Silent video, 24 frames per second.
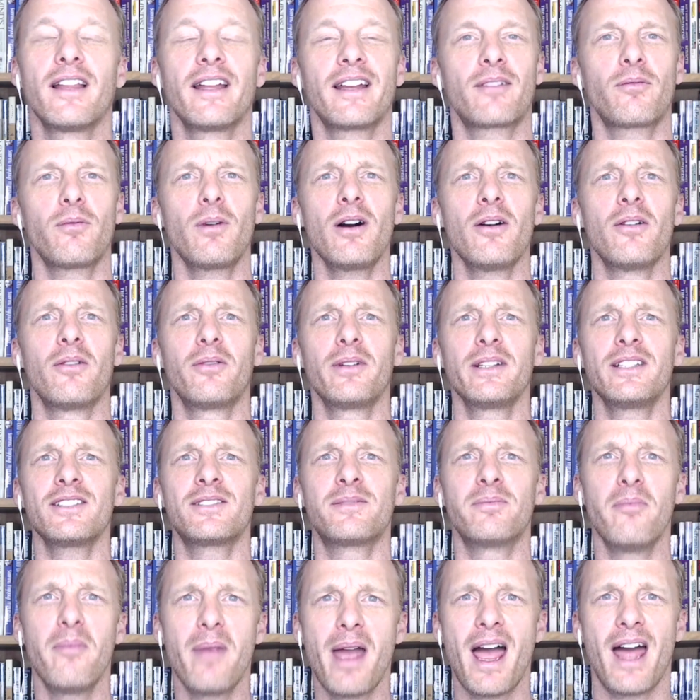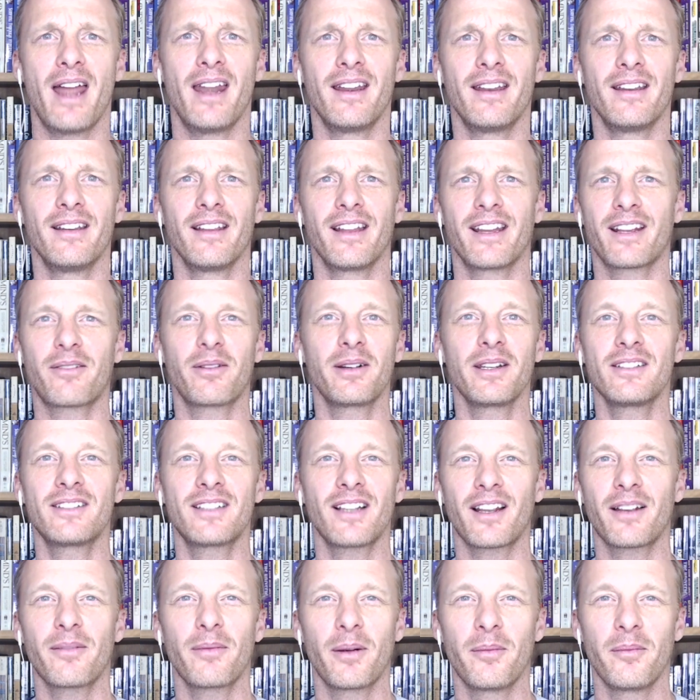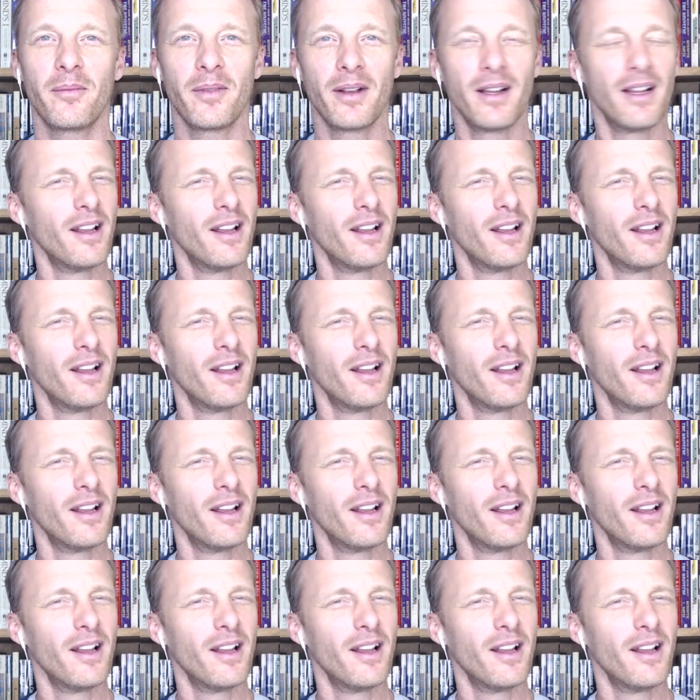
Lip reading: Like, whoa, we just met. Like, what are you talking about?